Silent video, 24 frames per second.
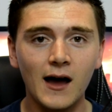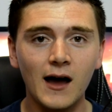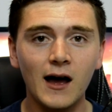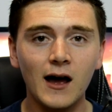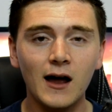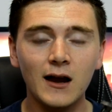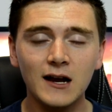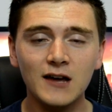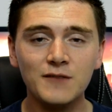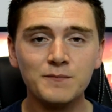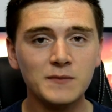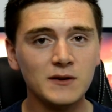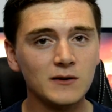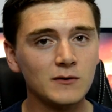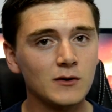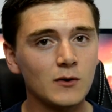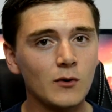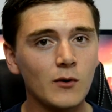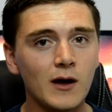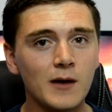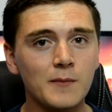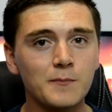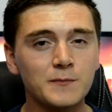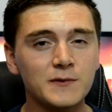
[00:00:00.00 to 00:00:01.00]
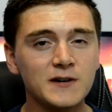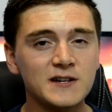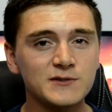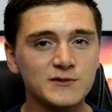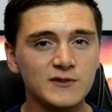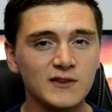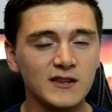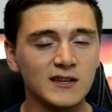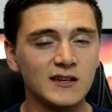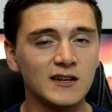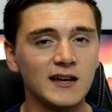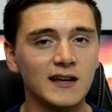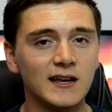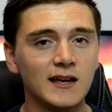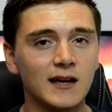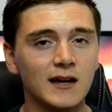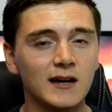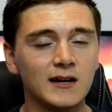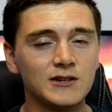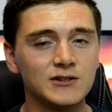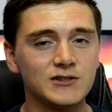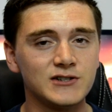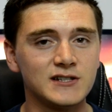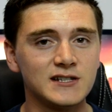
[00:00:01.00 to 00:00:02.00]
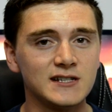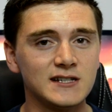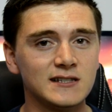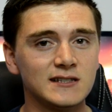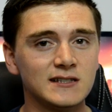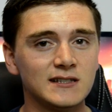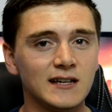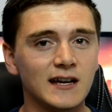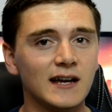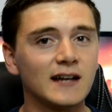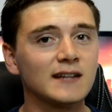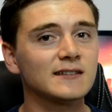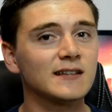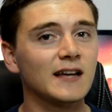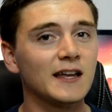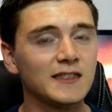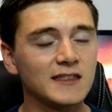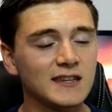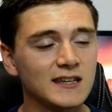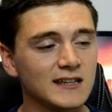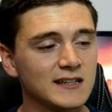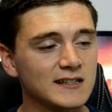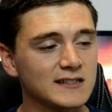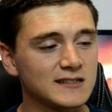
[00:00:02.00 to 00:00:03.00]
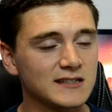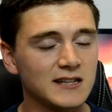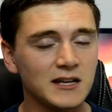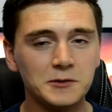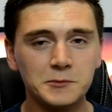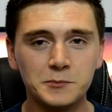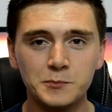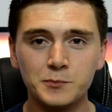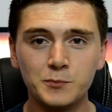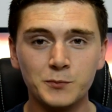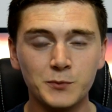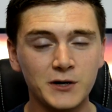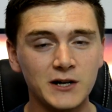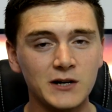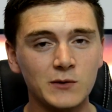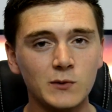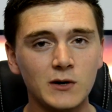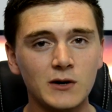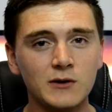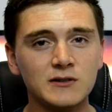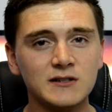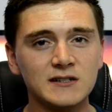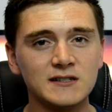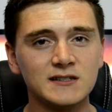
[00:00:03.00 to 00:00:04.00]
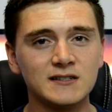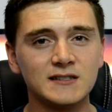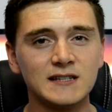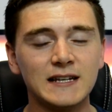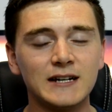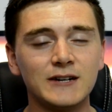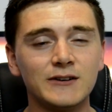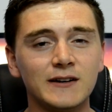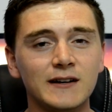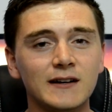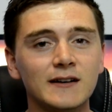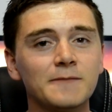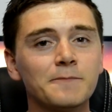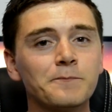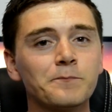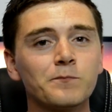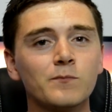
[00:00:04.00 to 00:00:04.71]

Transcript: and I've been quite impressed with the 9800 GTX. I think it's done pretty well considering.